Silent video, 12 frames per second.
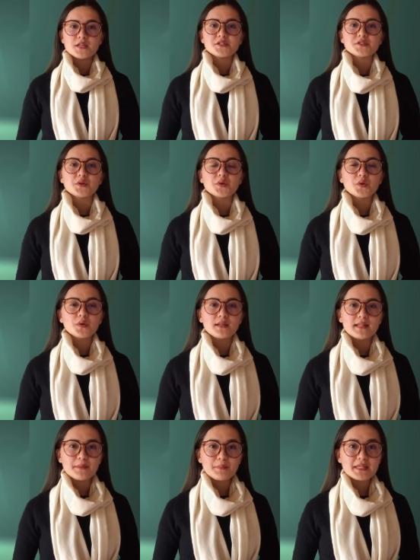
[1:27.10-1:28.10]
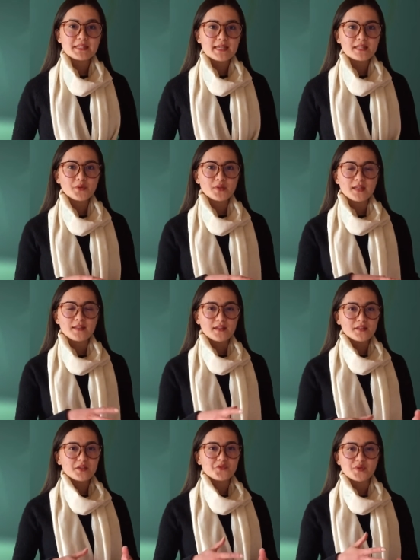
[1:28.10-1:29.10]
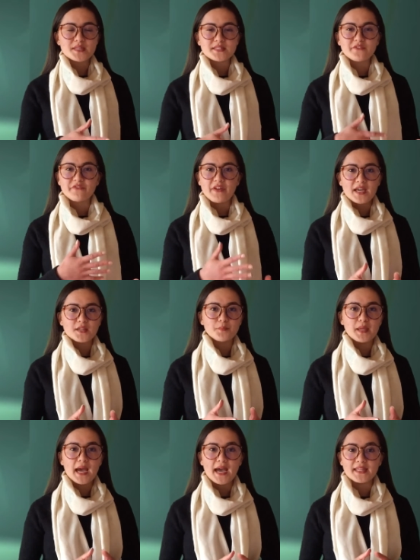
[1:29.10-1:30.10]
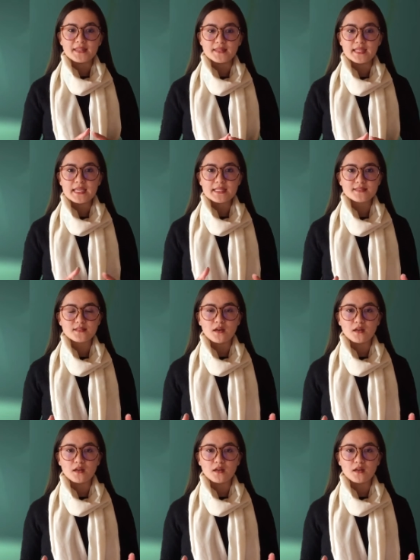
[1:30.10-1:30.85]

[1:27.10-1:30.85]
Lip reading: So let me tell you another interesting fact behind this